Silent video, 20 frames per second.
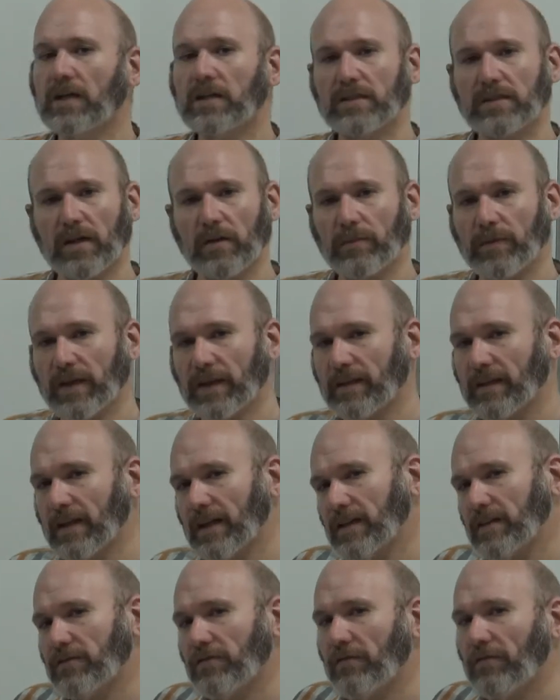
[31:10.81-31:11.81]
something that
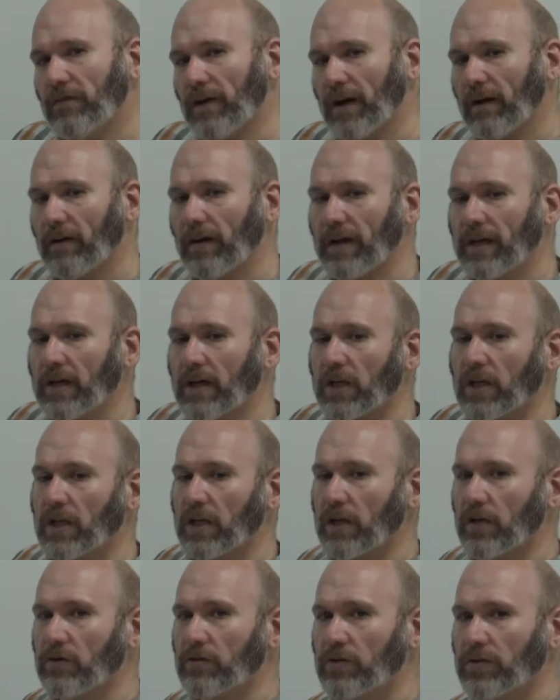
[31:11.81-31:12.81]
is very
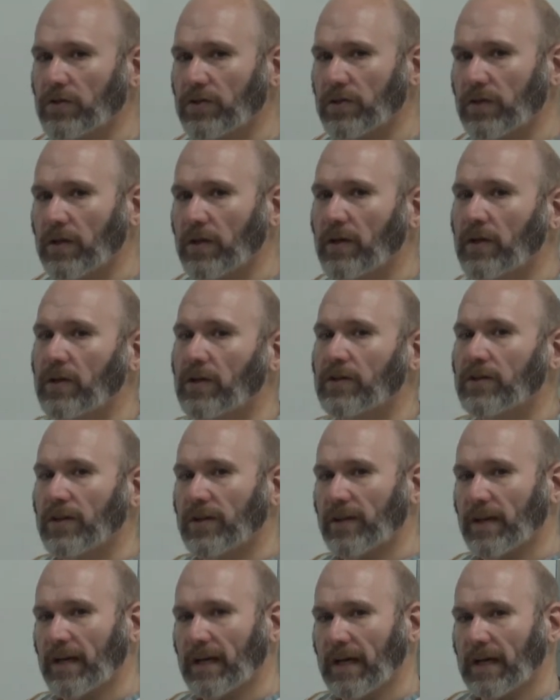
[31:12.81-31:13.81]
close to
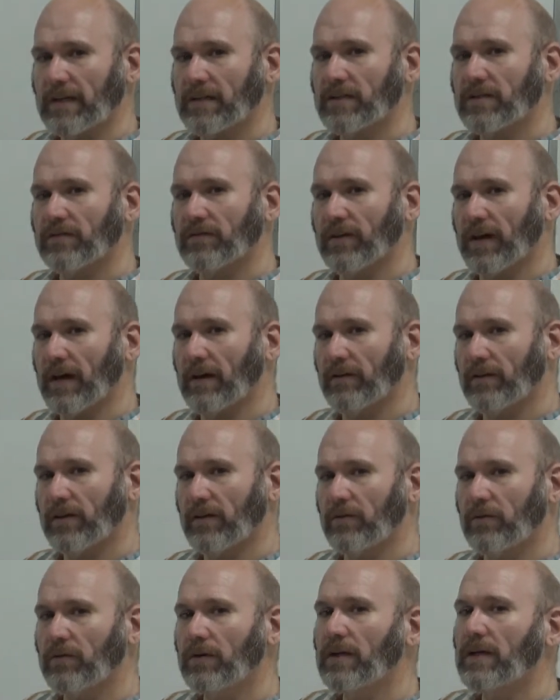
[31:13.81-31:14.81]
the next
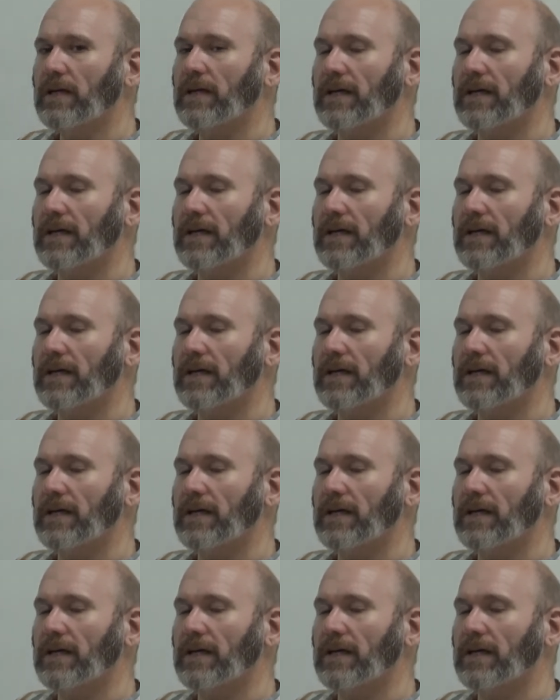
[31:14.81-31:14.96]
value,